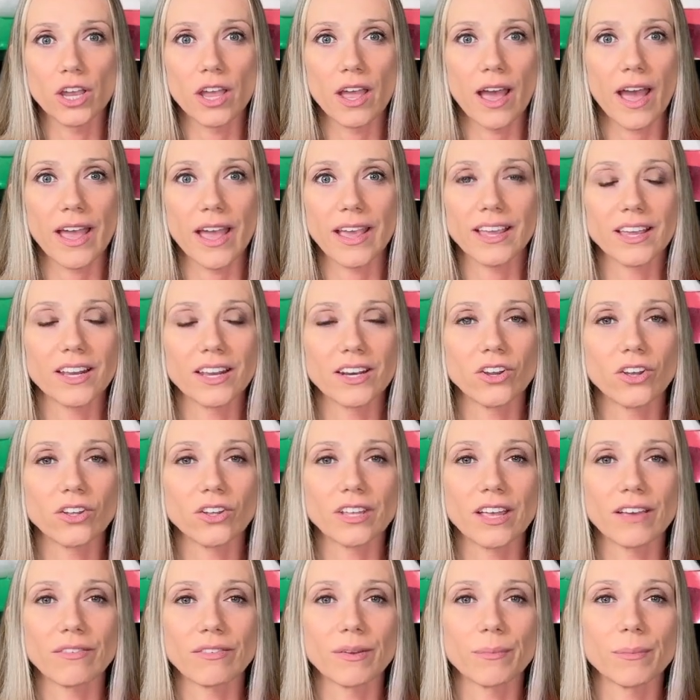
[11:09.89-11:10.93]
I cannot
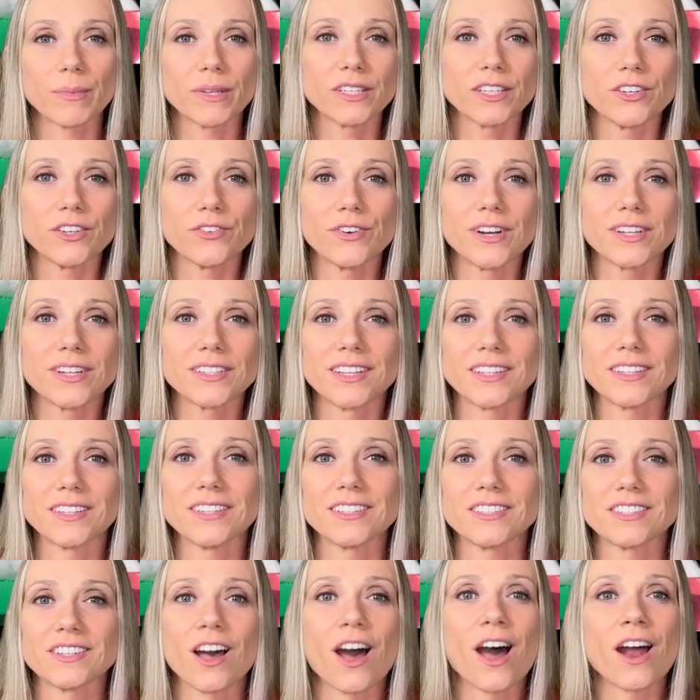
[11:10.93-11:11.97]
have a material that
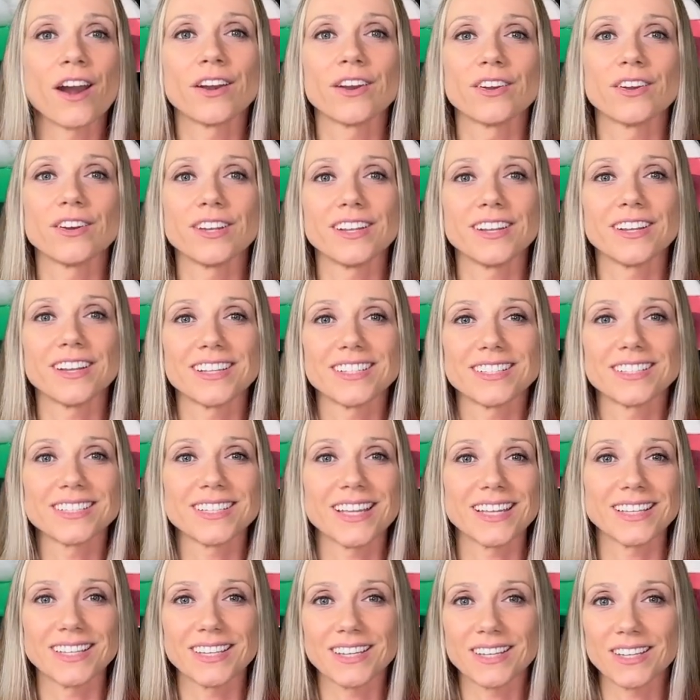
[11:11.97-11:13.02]
is hardening and
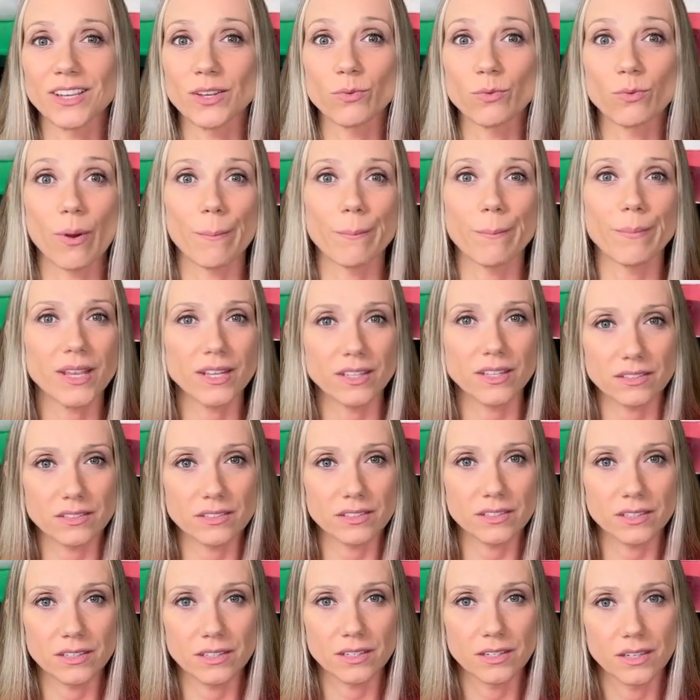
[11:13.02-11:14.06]
setting in 1 minute.